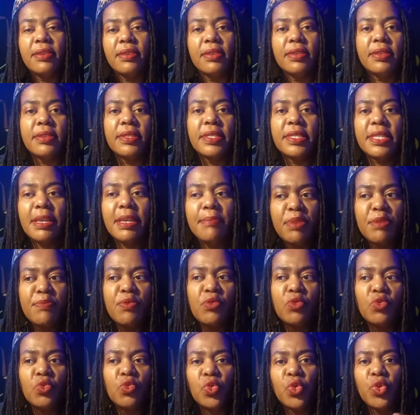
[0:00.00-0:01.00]
Some people
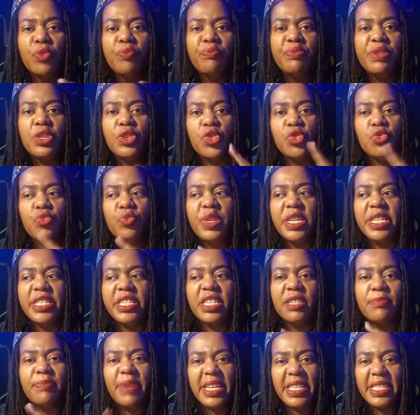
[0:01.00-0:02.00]
wouldn't be
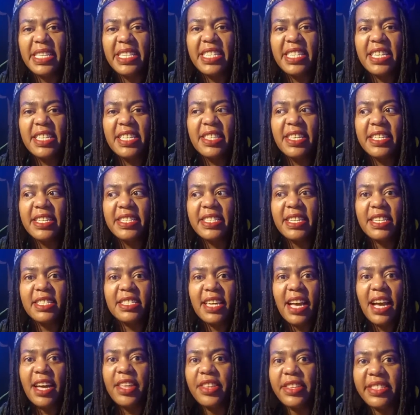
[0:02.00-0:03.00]
humiliated by certain things that
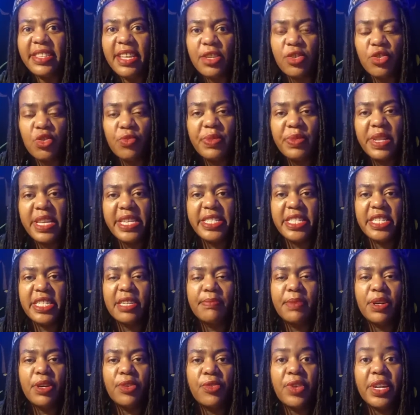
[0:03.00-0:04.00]
others are humiliated
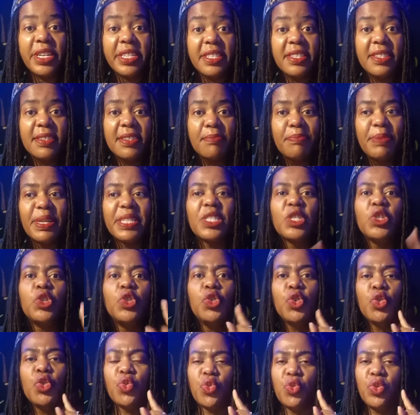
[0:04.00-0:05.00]
about, right? But
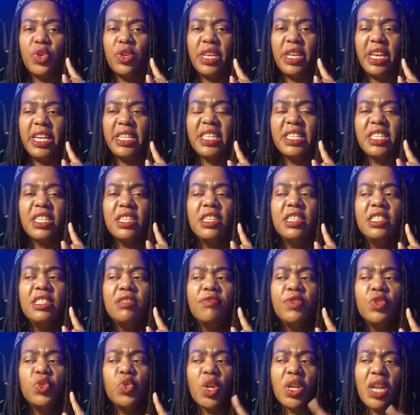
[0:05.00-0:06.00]
you, as an
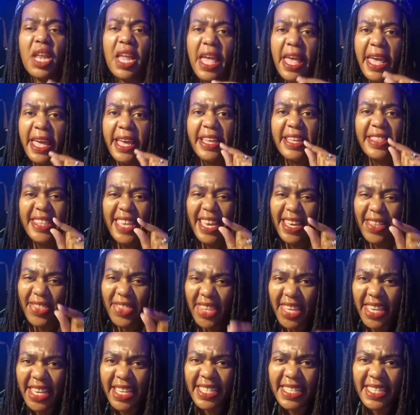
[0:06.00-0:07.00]
individual, there are
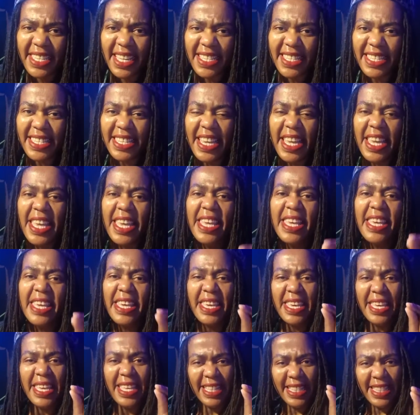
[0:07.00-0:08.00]
things that
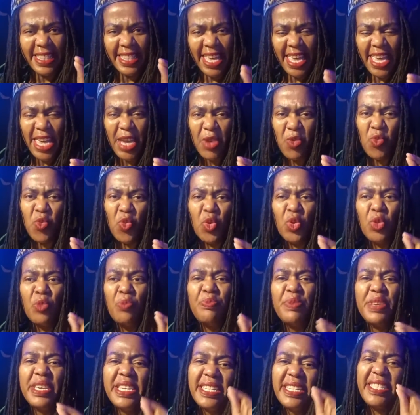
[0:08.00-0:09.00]
they will
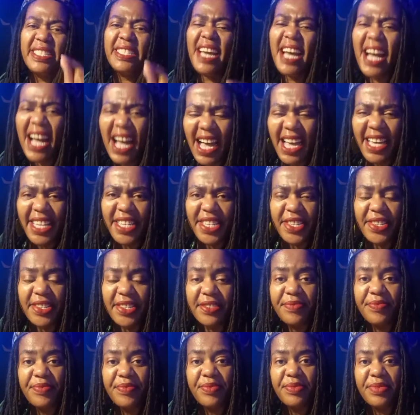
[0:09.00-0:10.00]
be done
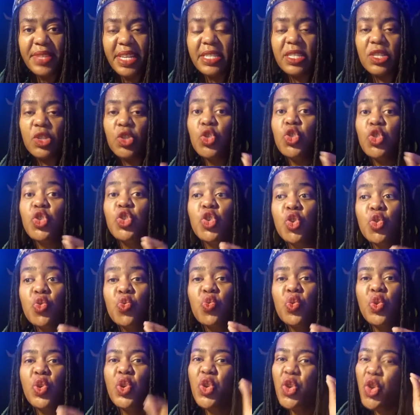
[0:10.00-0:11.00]
that you
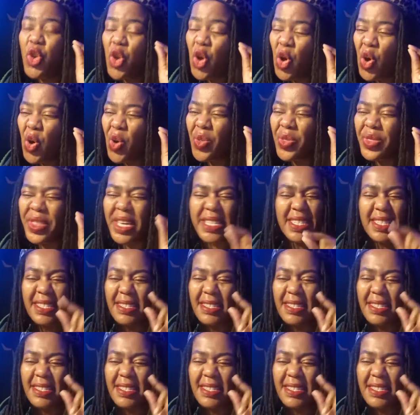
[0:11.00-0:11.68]
will know that